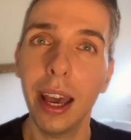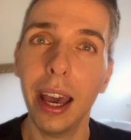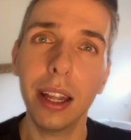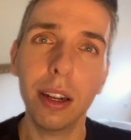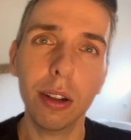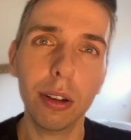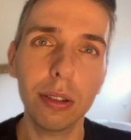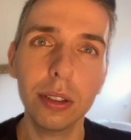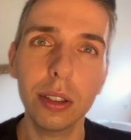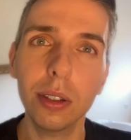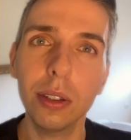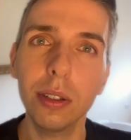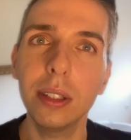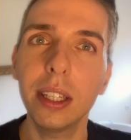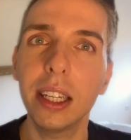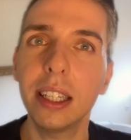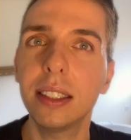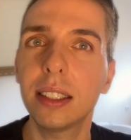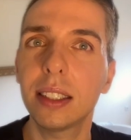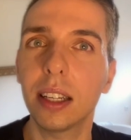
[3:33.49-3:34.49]
And also
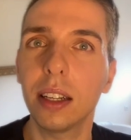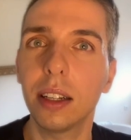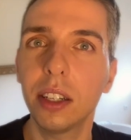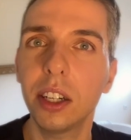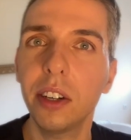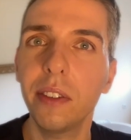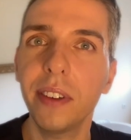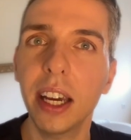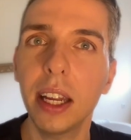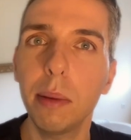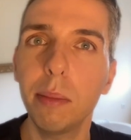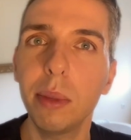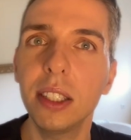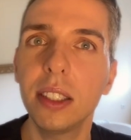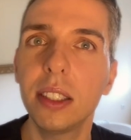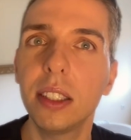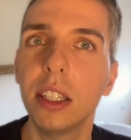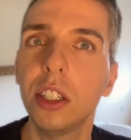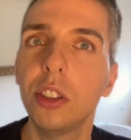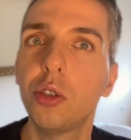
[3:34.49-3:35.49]
they sell their vitamin
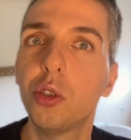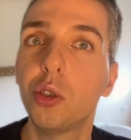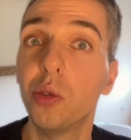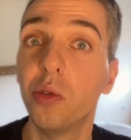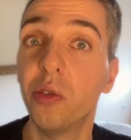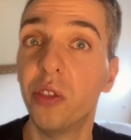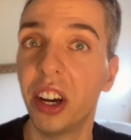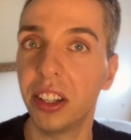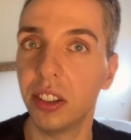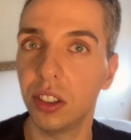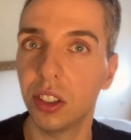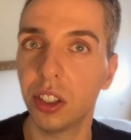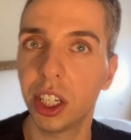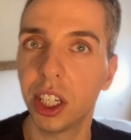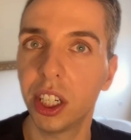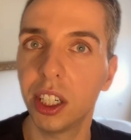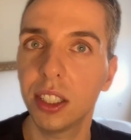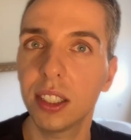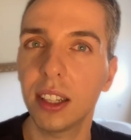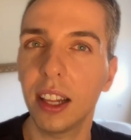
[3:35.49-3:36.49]
C through
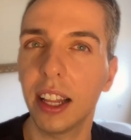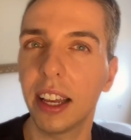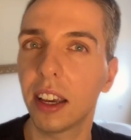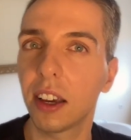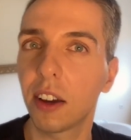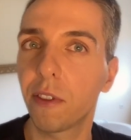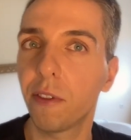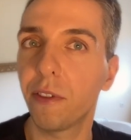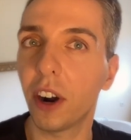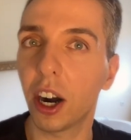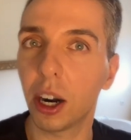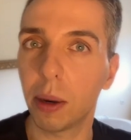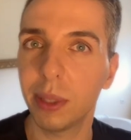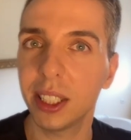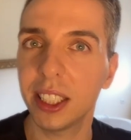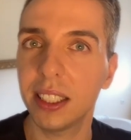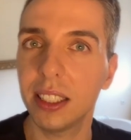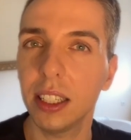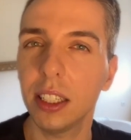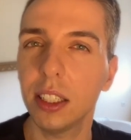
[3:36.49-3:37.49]
vendors like
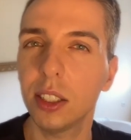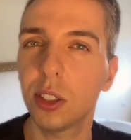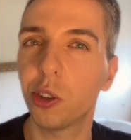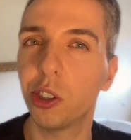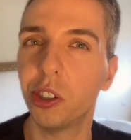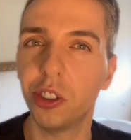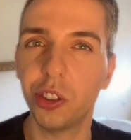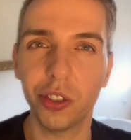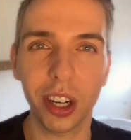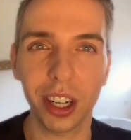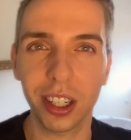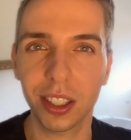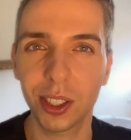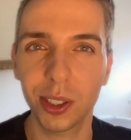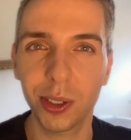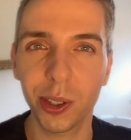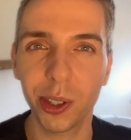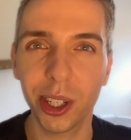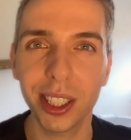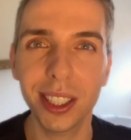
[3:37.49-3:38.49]
pharmacies or
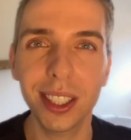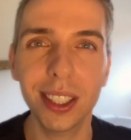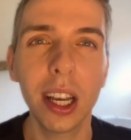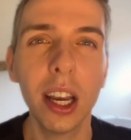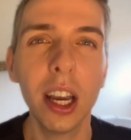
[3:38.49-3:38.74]
drugstores